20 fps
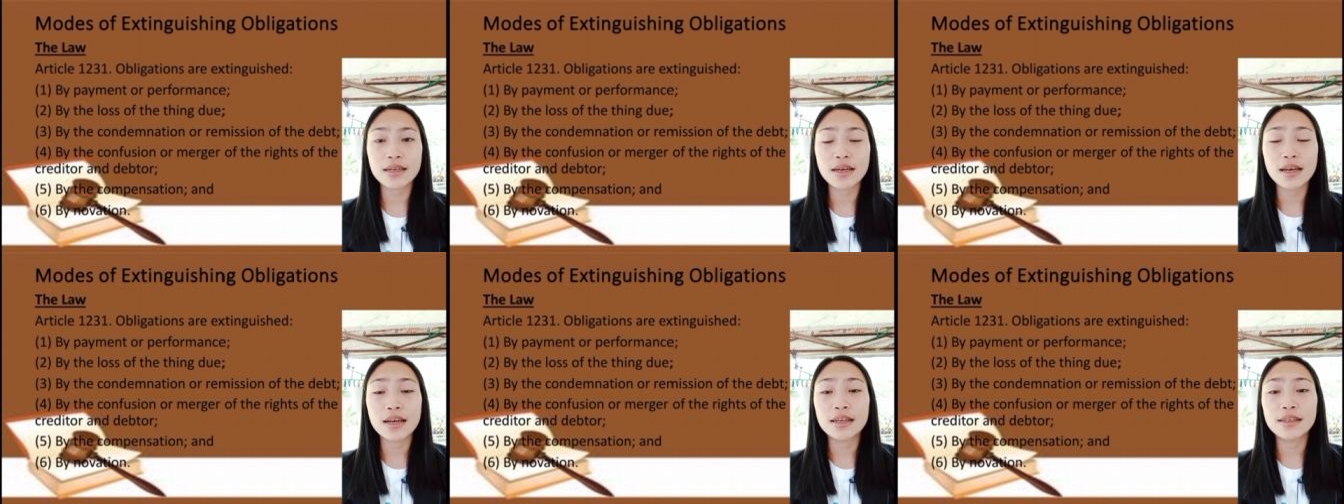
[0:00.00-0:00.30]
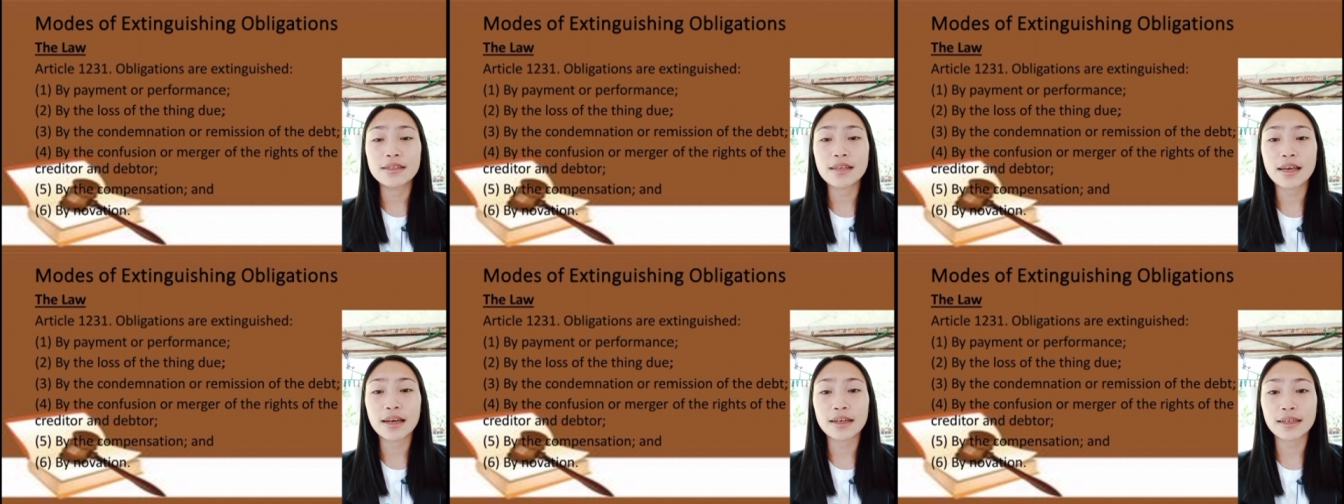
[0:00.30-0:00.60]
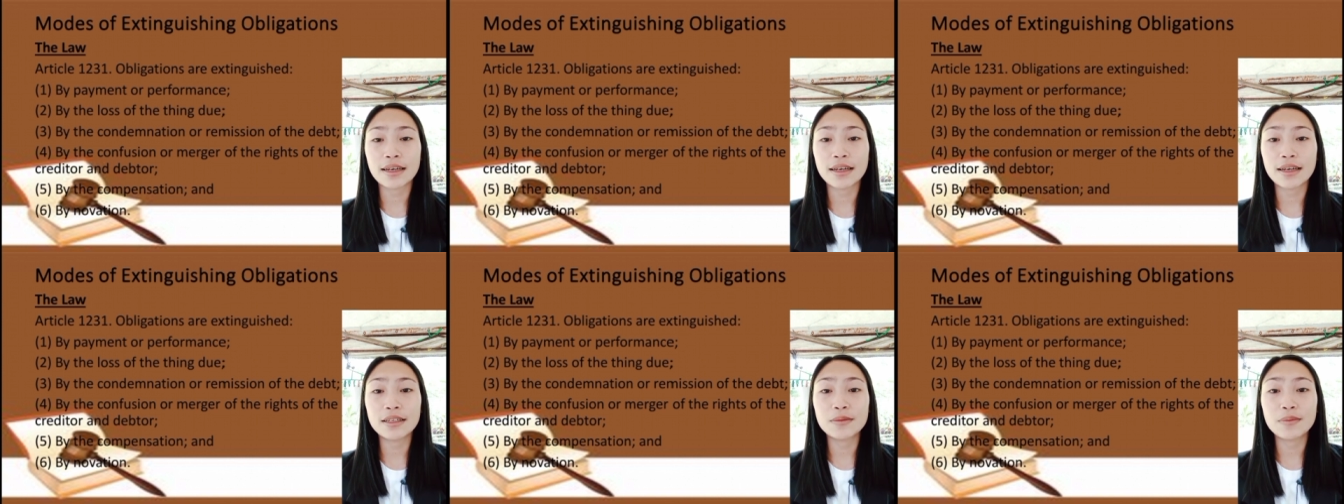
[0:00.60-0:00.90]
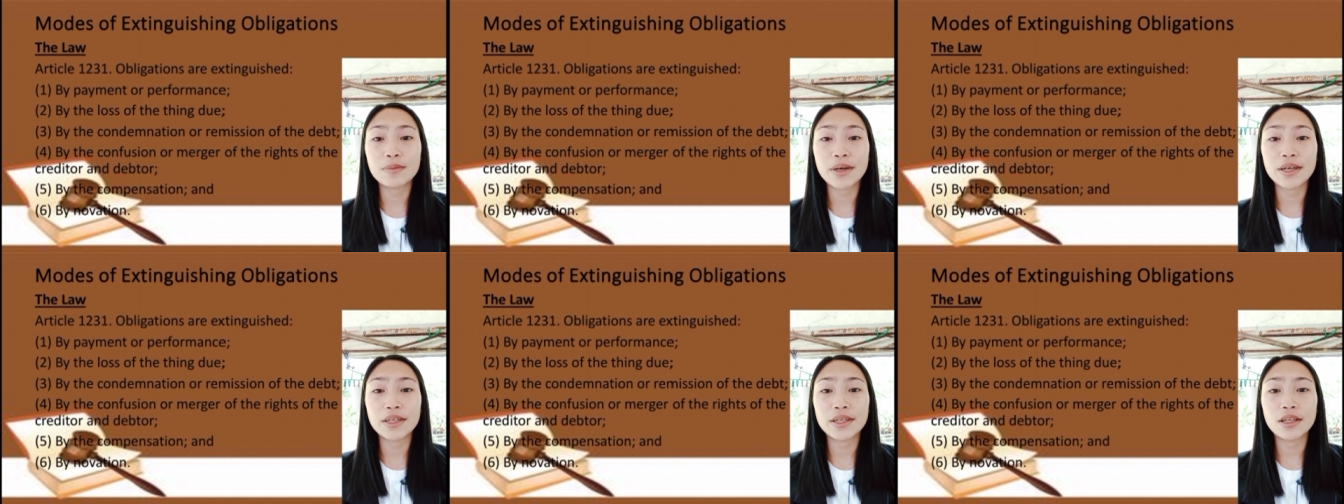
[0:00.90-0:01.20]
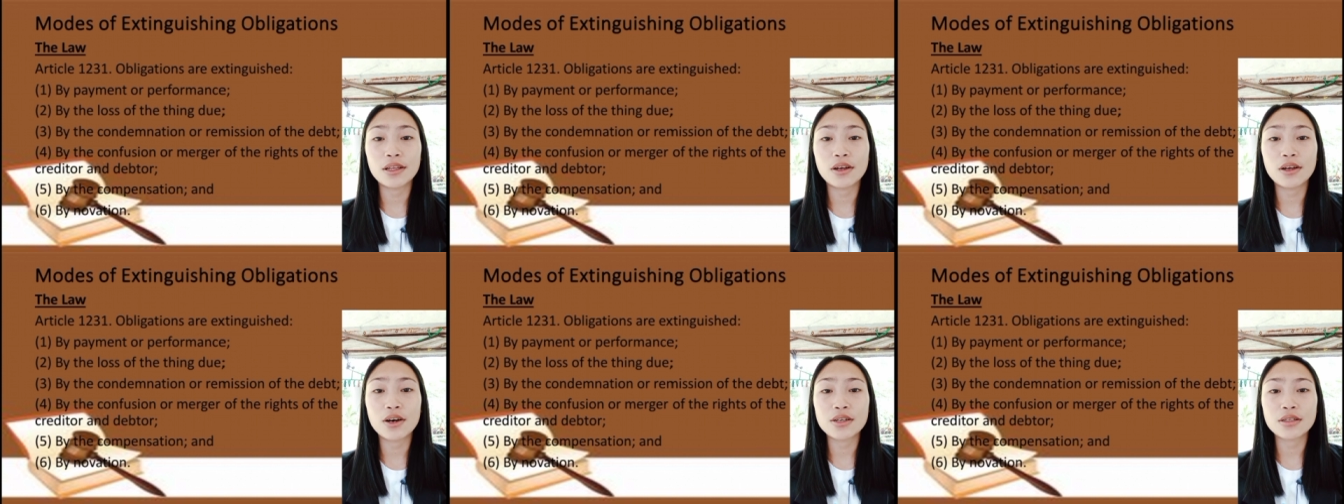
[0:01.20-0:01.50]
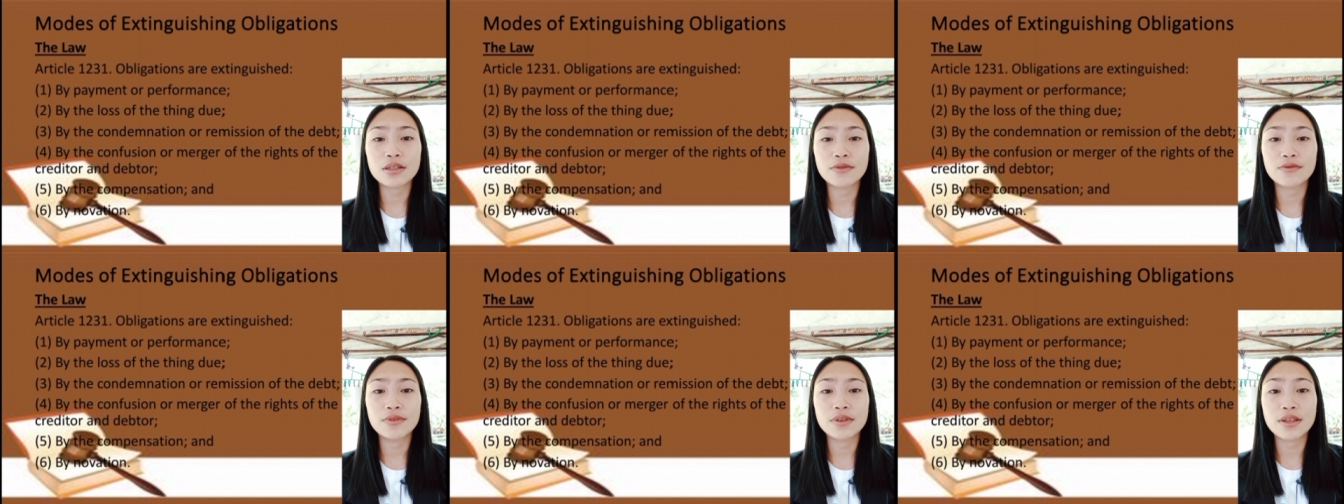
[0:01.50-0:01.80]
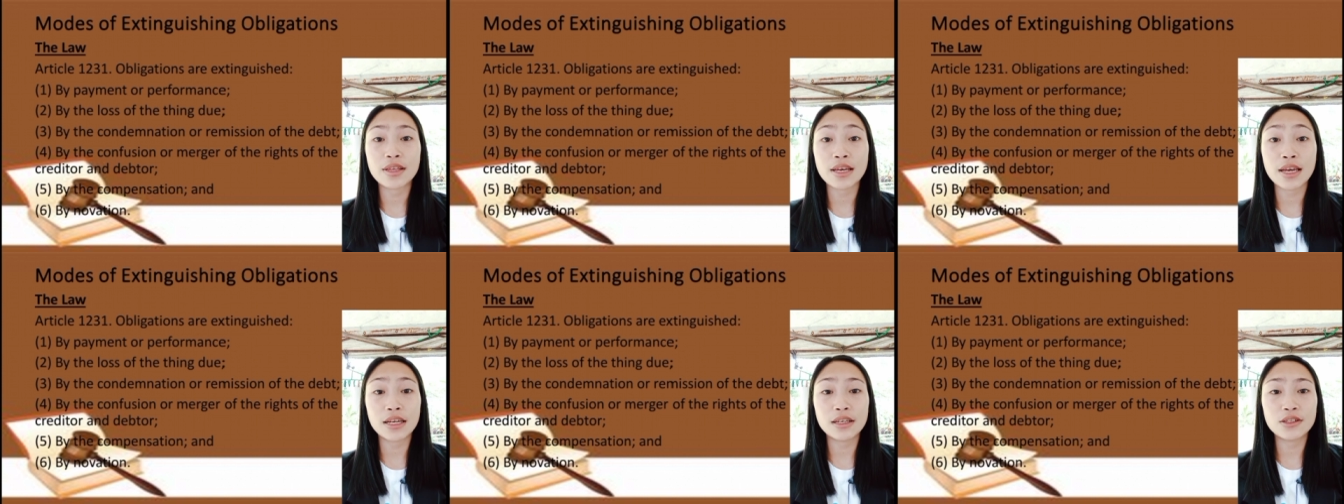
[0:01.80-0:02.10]
Second, by the loss of the
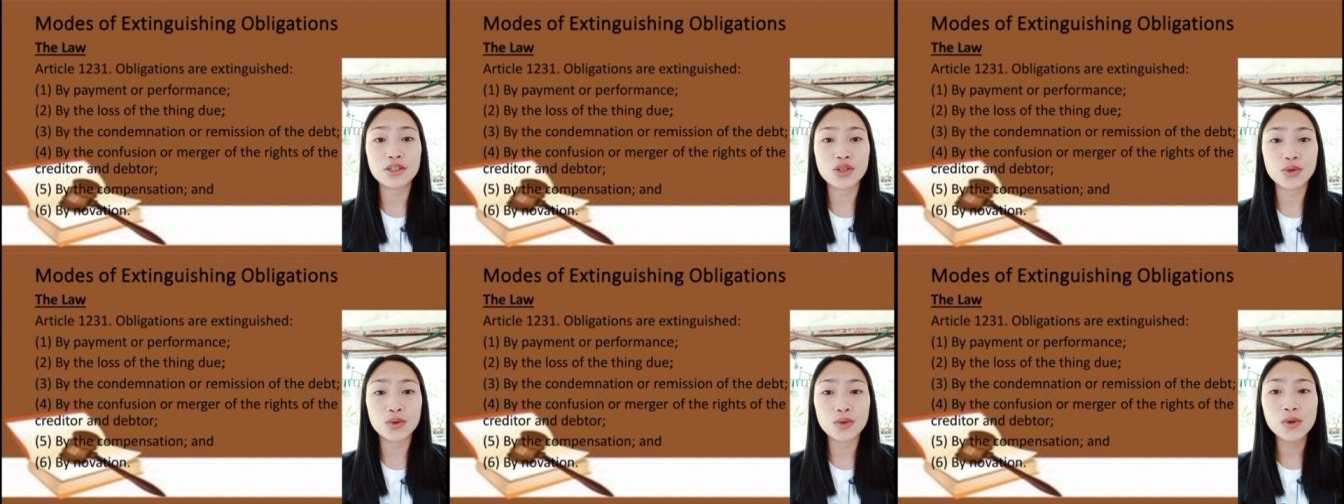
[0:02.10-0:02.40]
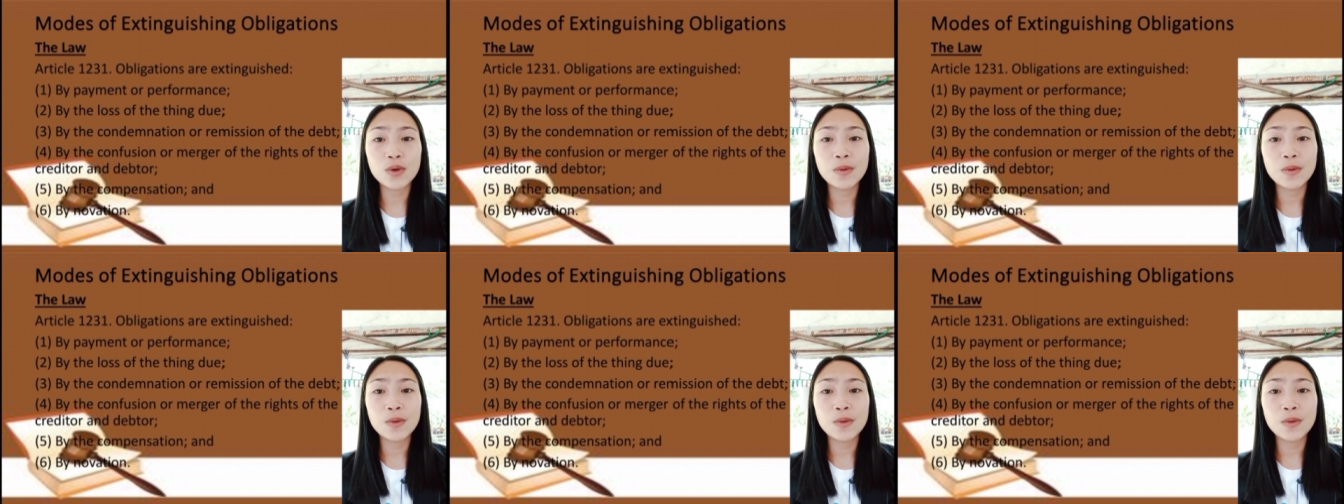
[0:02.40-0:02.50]
thing due.